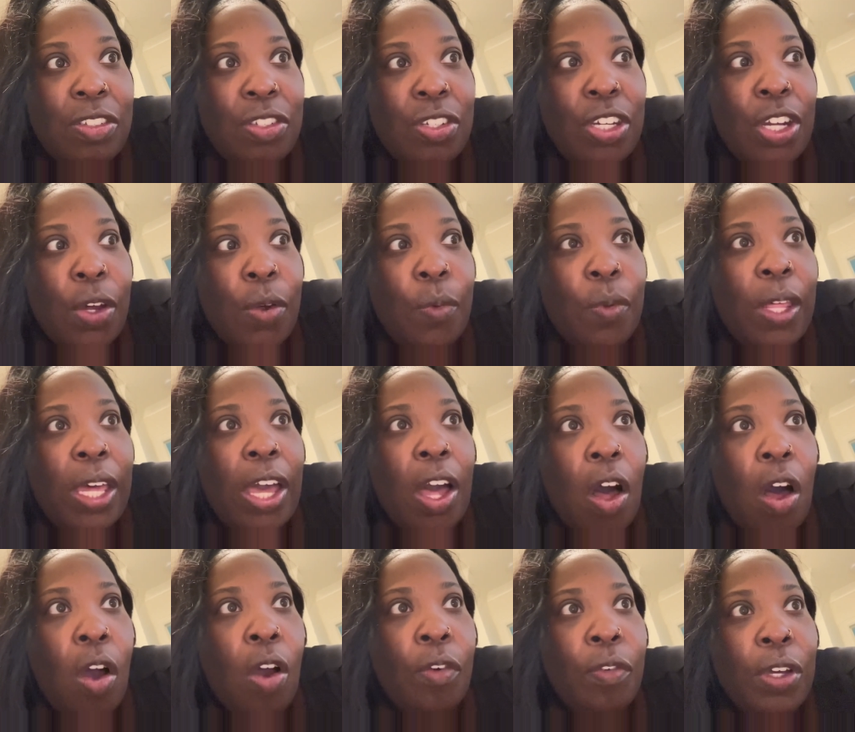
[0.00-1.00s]
You know, they
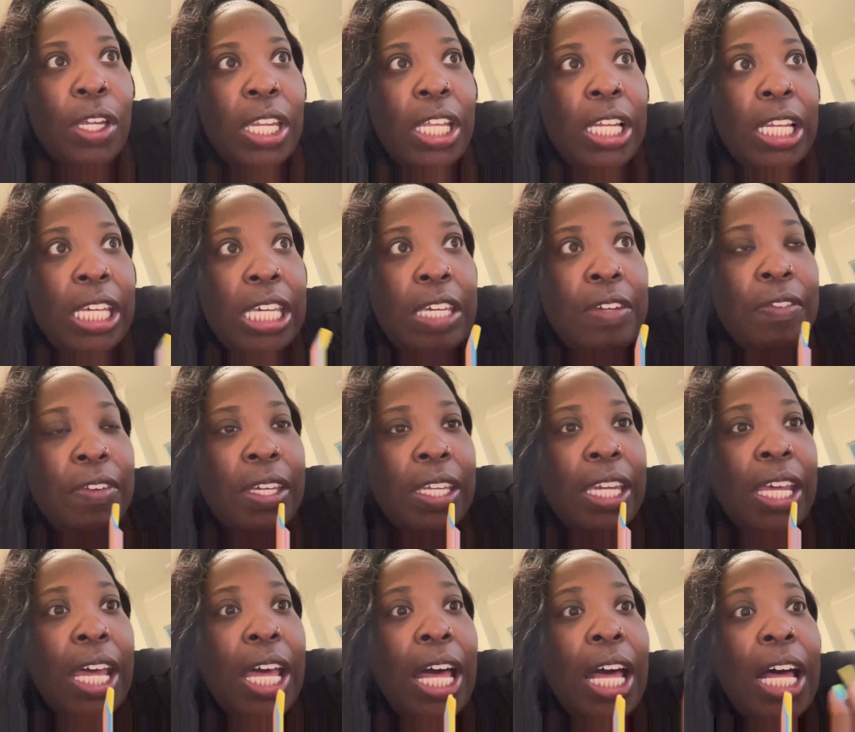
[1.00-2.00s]
already leaving
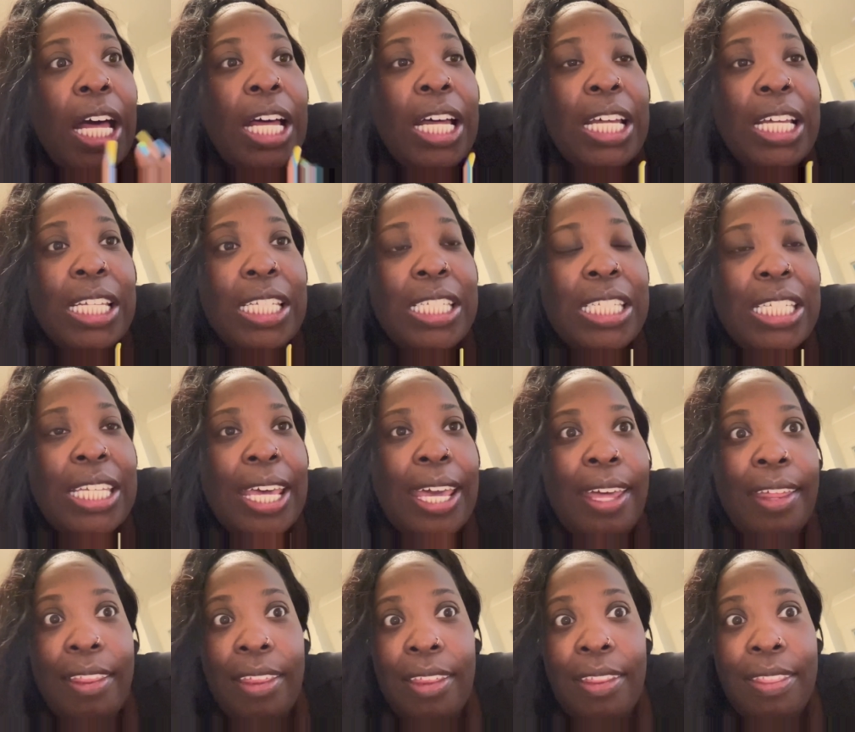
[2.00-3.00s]
us
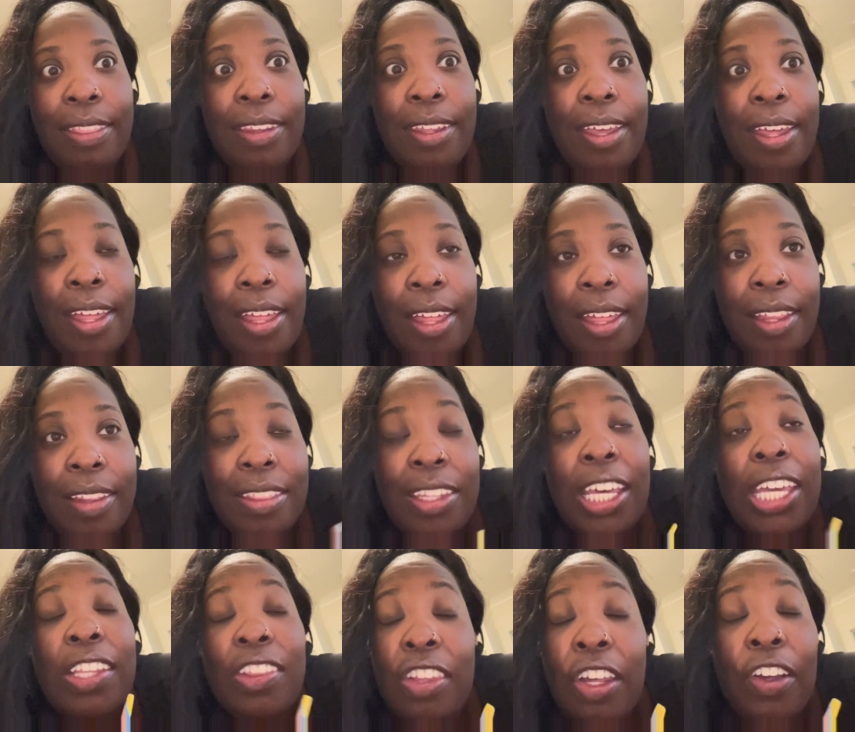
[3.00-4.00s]
in the,
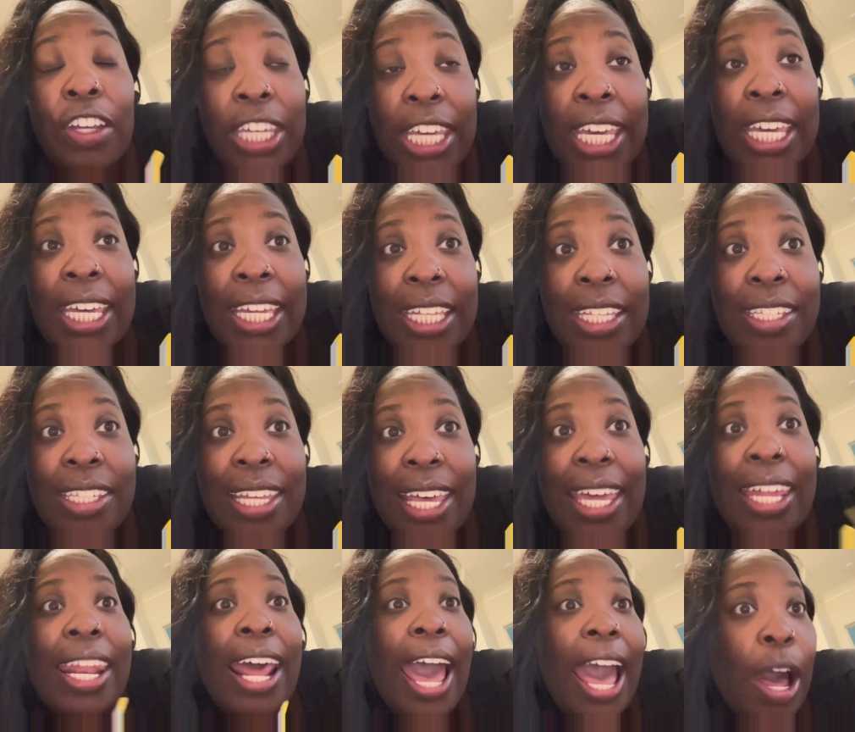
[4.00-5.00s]
their kids
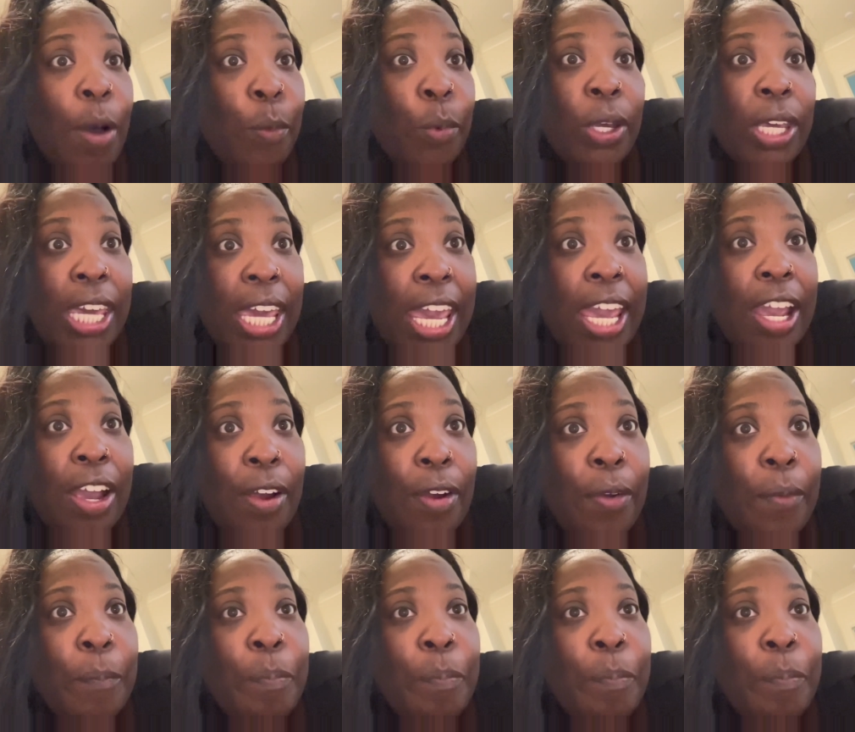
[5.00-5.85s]
in our care.